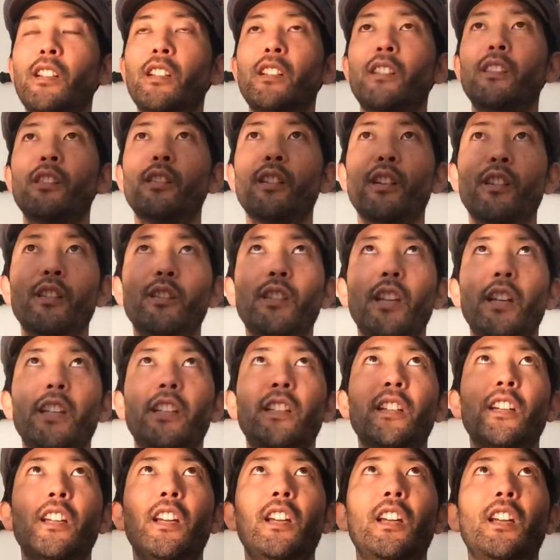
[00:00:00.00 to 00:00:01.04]
you know,
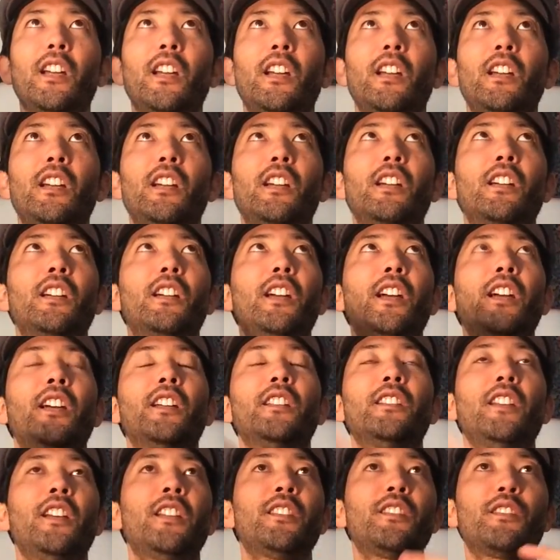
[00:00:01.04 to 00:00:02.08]
like,
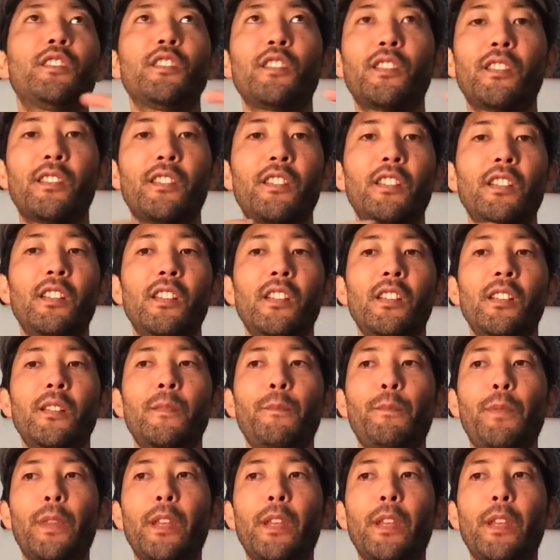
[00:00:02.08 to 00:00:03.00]
and just the